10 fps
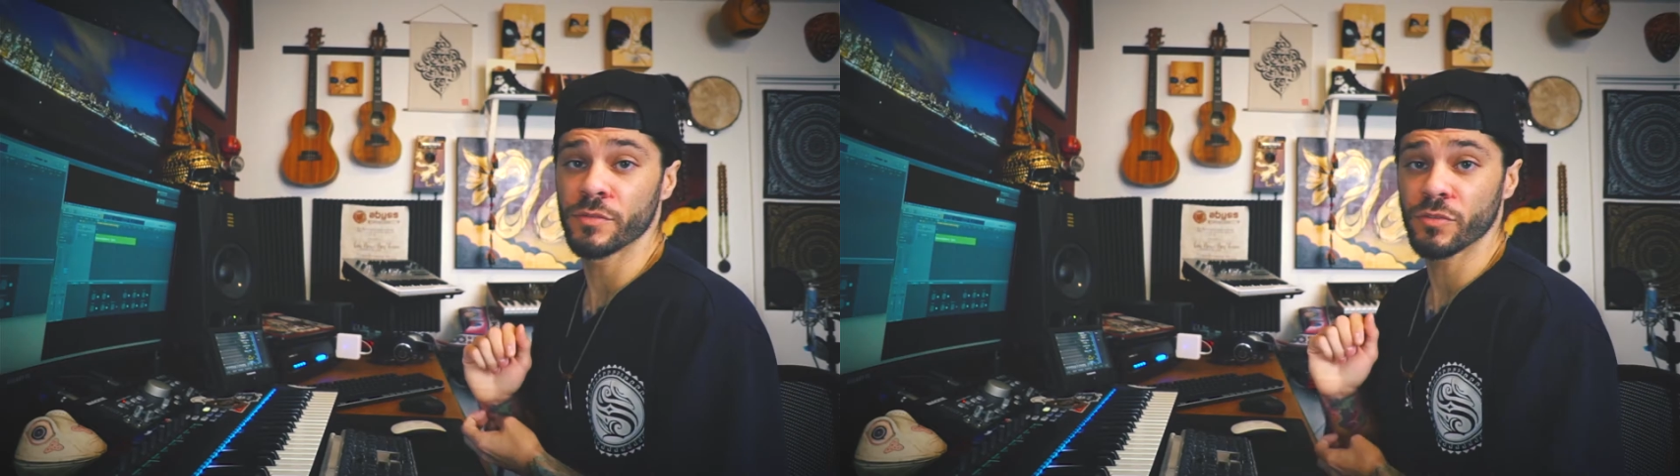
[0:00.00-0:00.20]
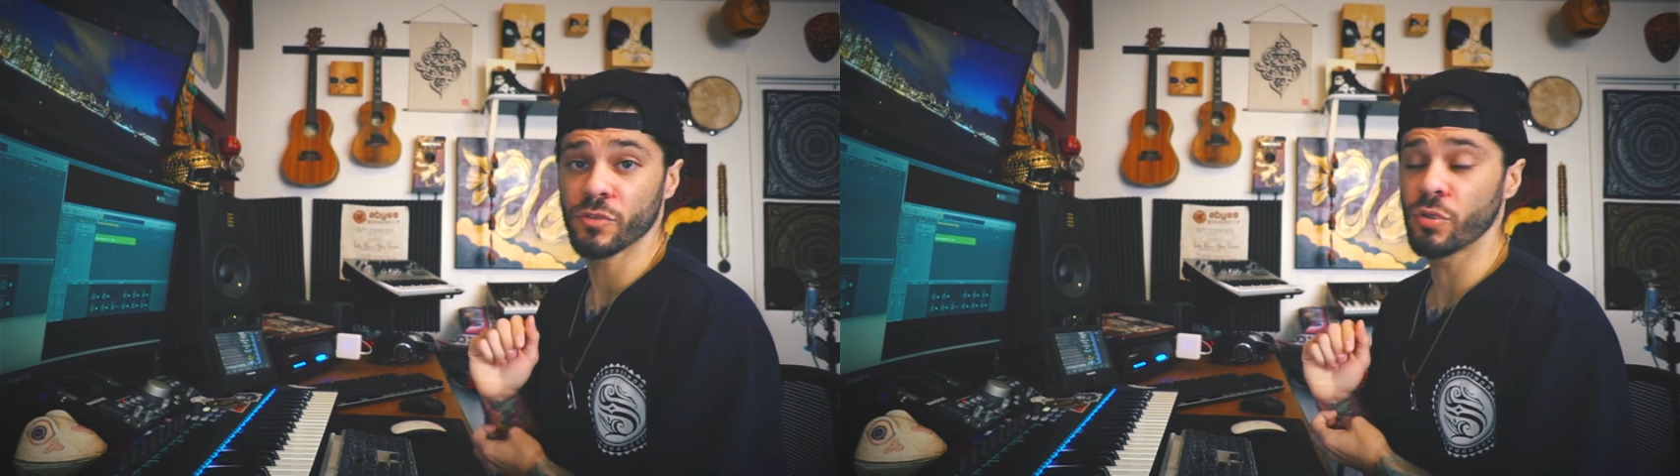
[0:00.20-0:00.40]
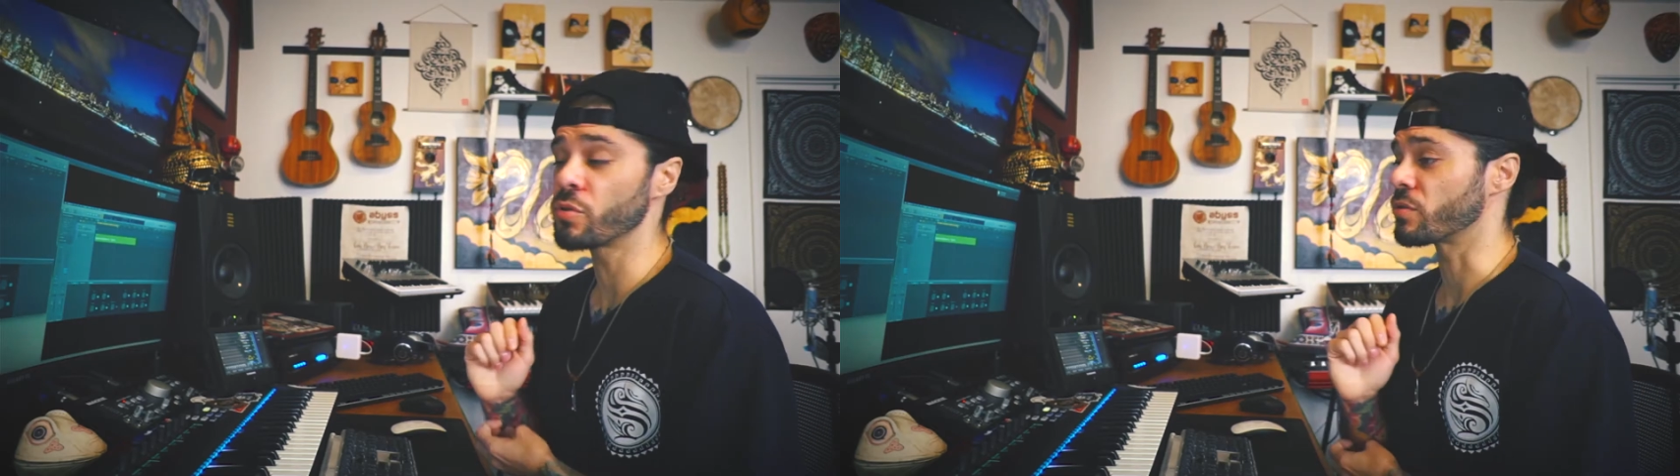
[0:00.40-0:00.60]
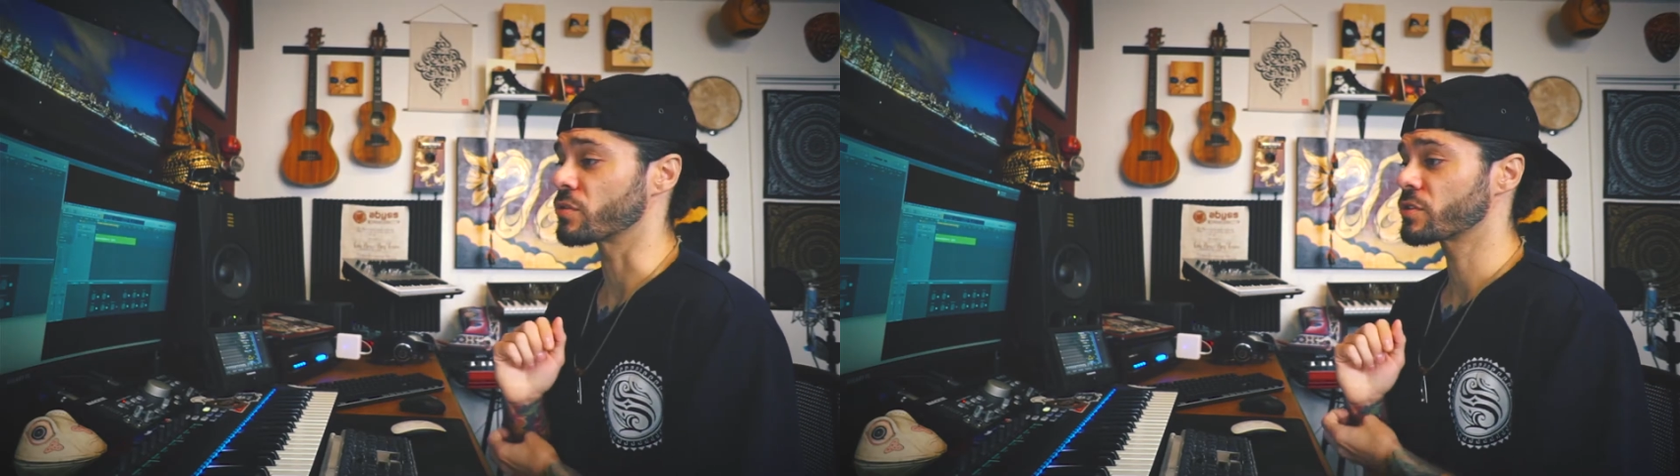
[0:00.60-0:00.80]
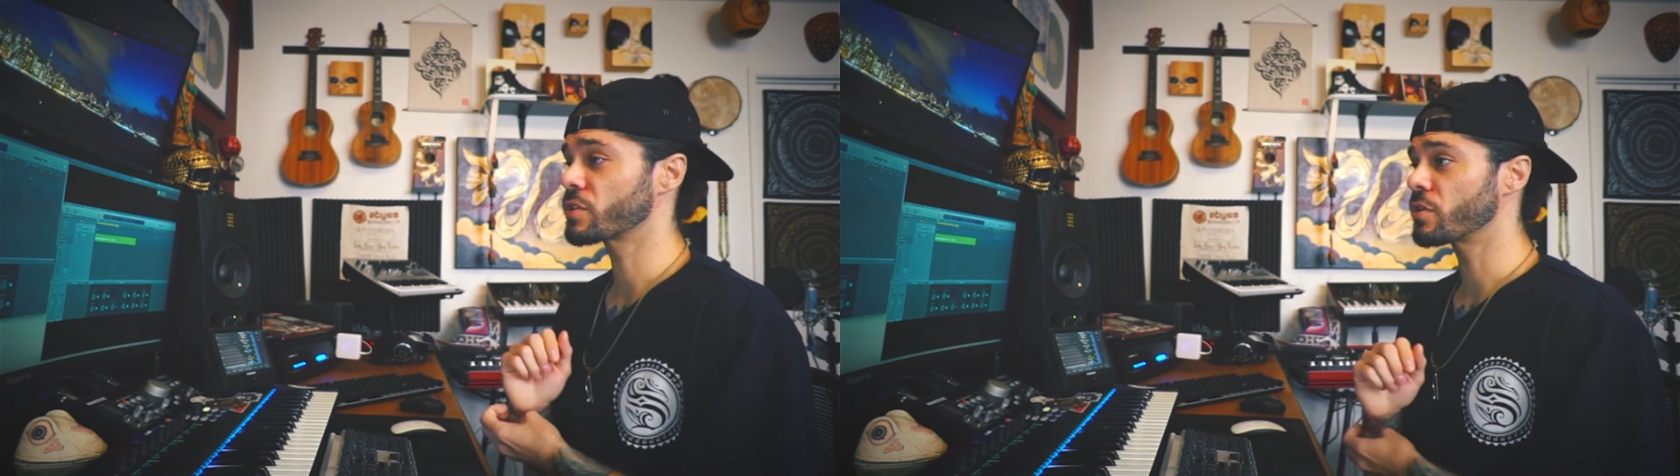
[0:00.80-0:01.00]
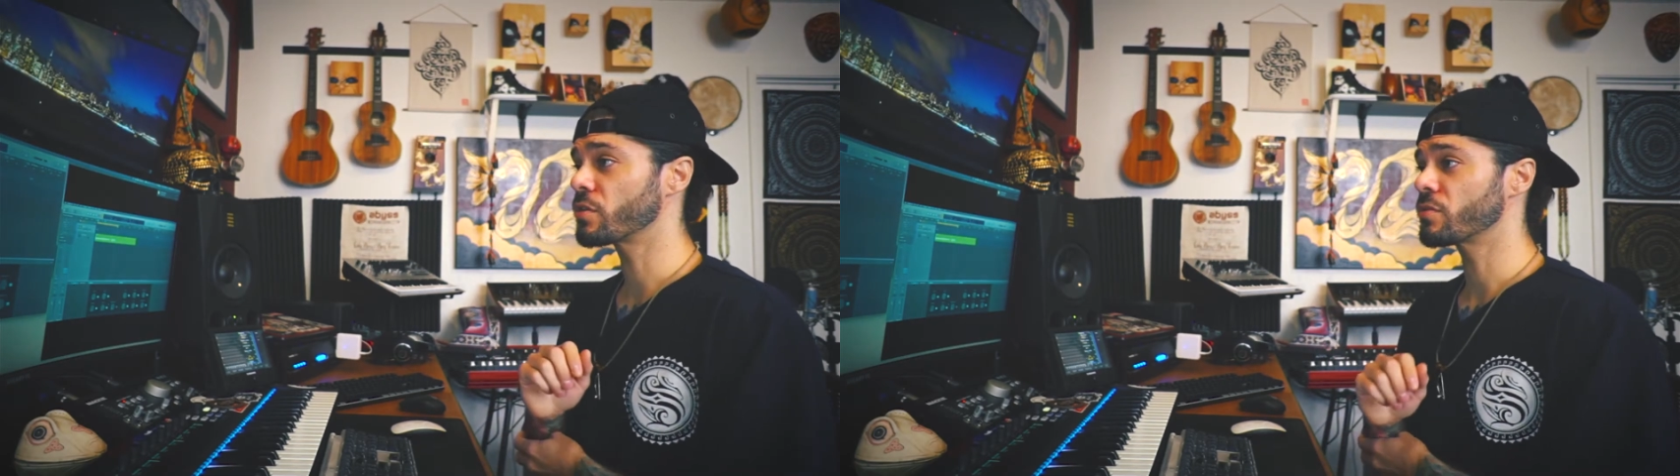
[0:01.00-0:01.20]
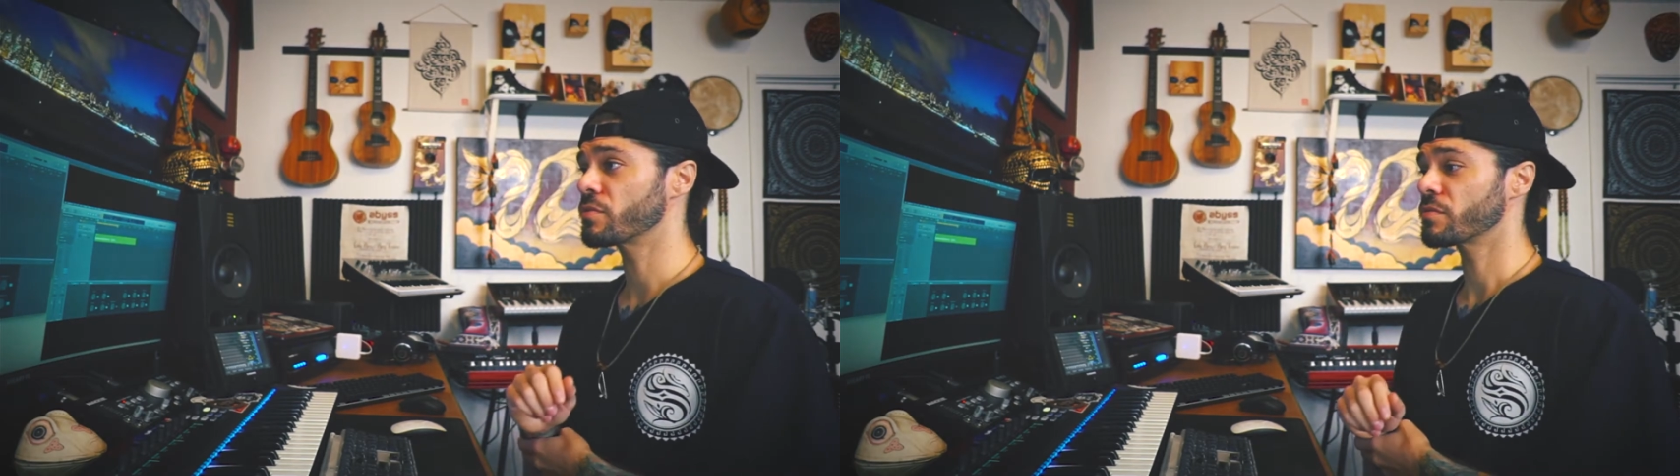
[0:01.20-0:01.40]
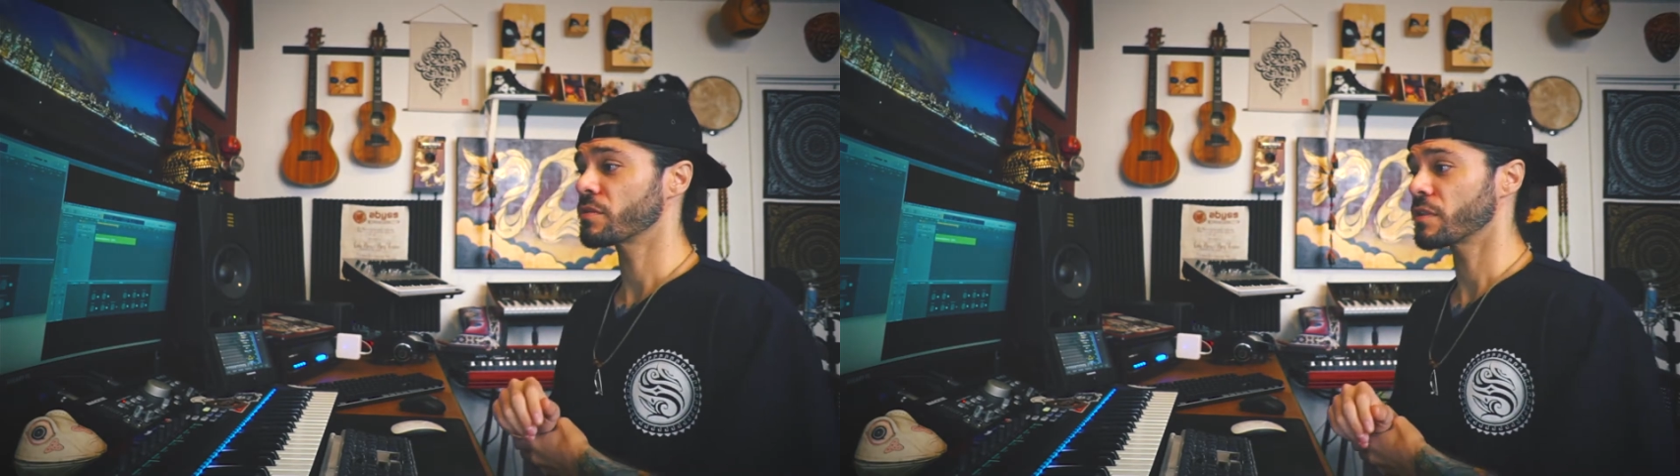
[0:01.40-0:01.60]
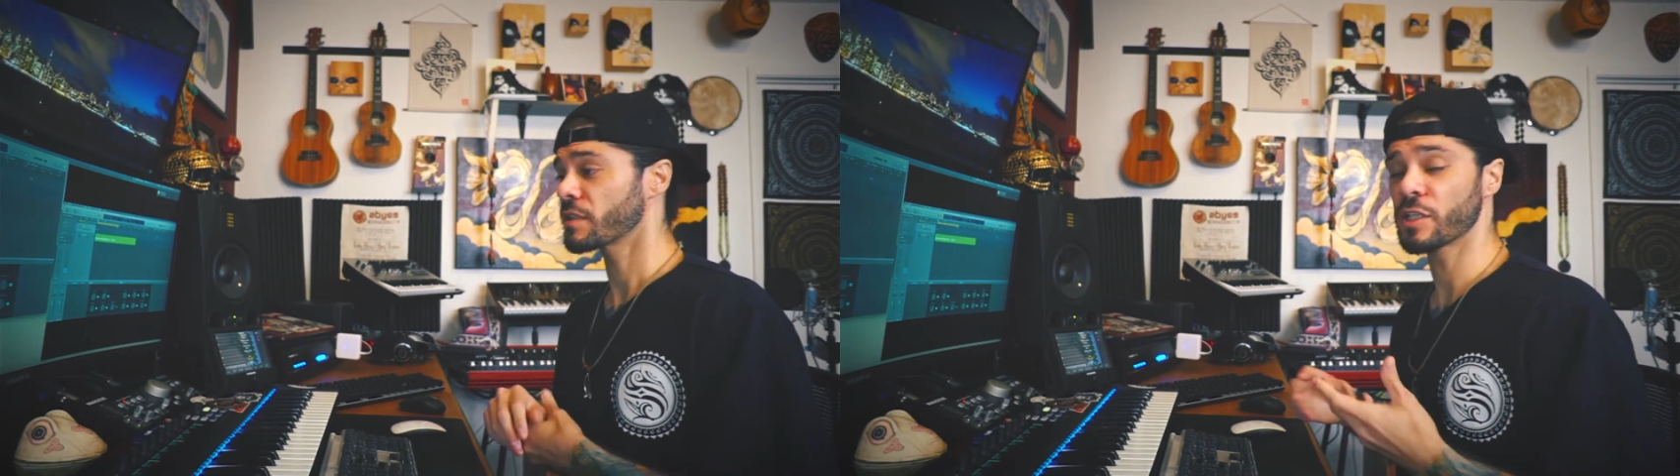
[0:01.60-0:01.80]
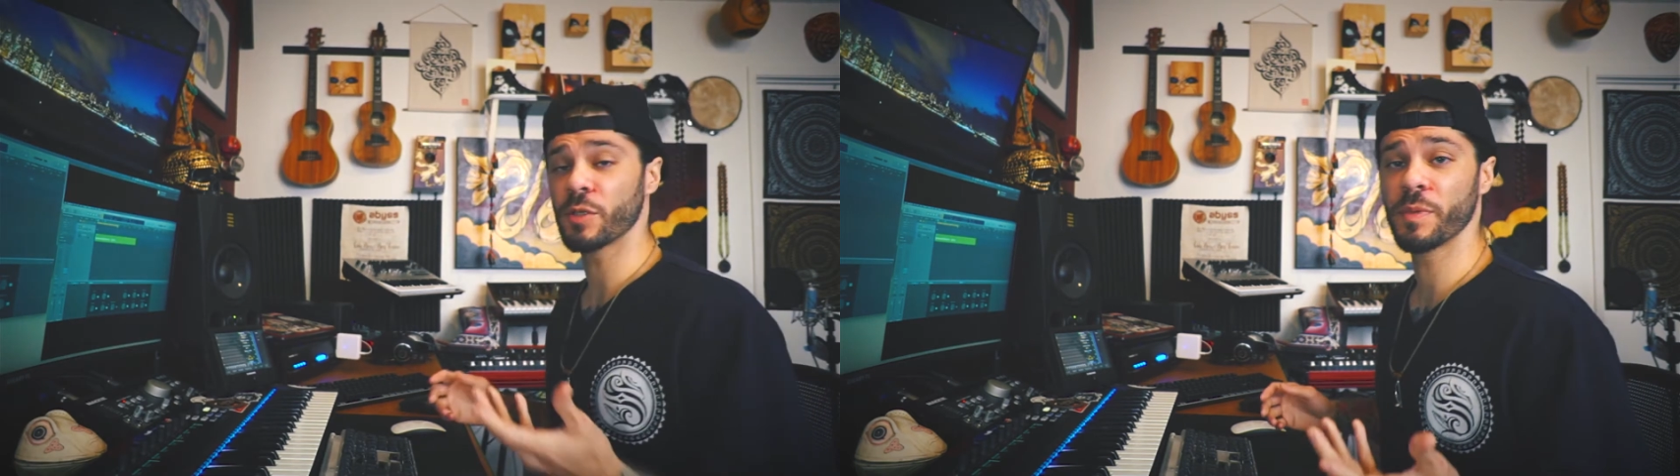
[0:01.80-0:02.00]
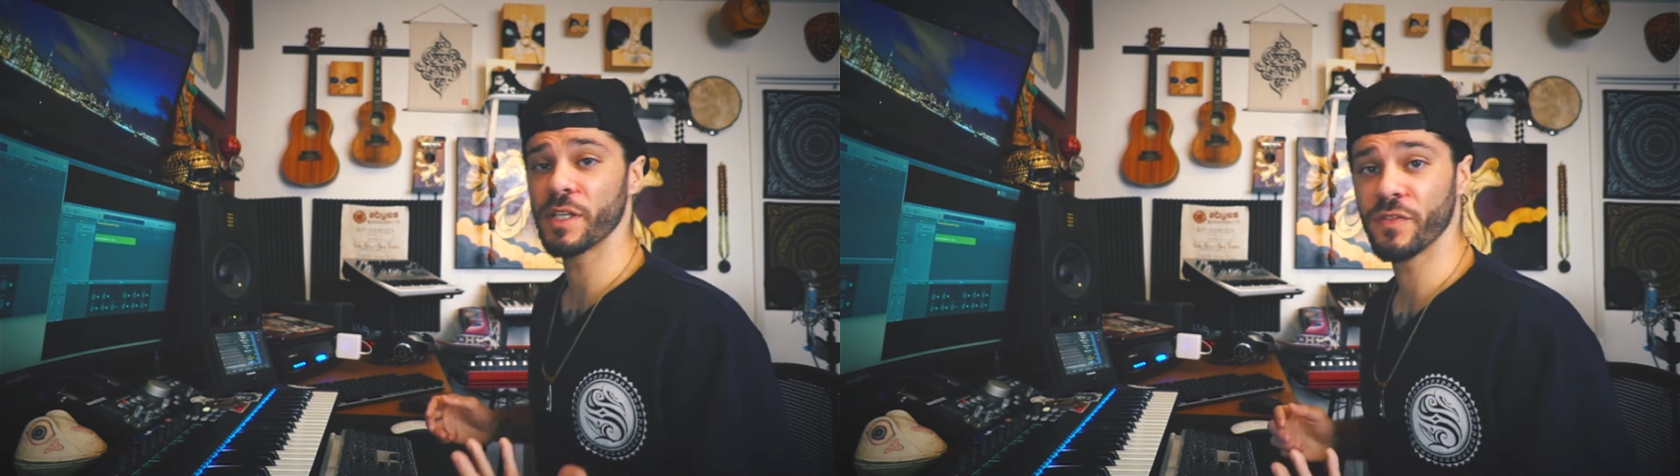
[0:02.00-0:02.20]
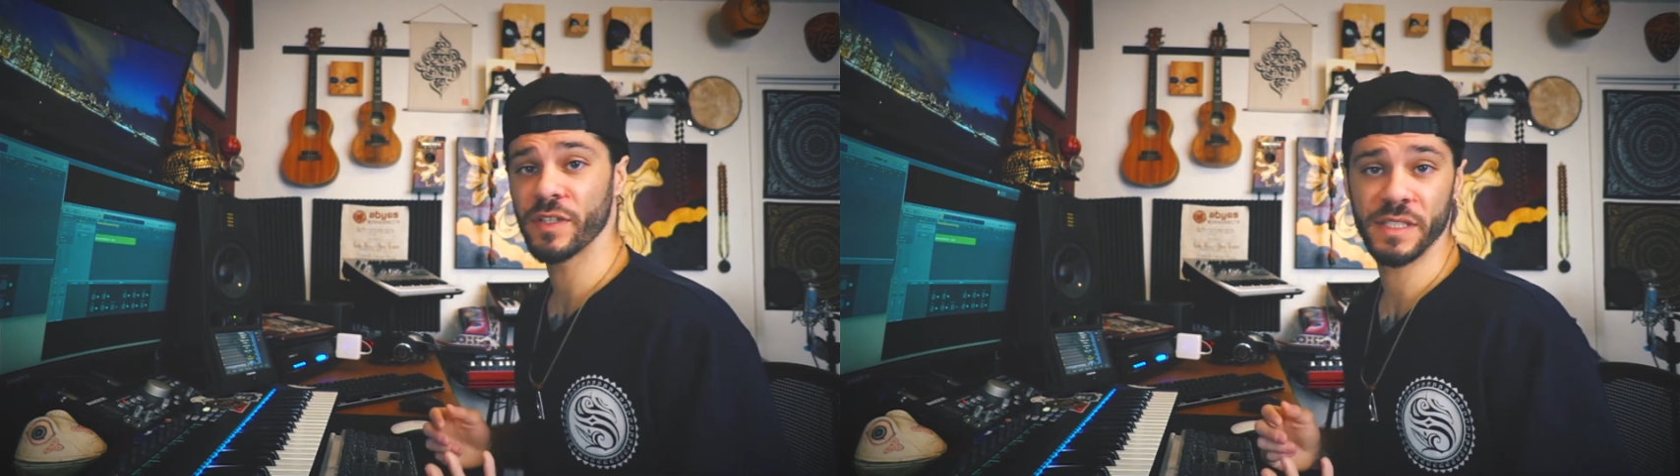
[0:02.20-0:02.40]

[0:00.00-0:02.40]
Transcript: Cool. So little bit of a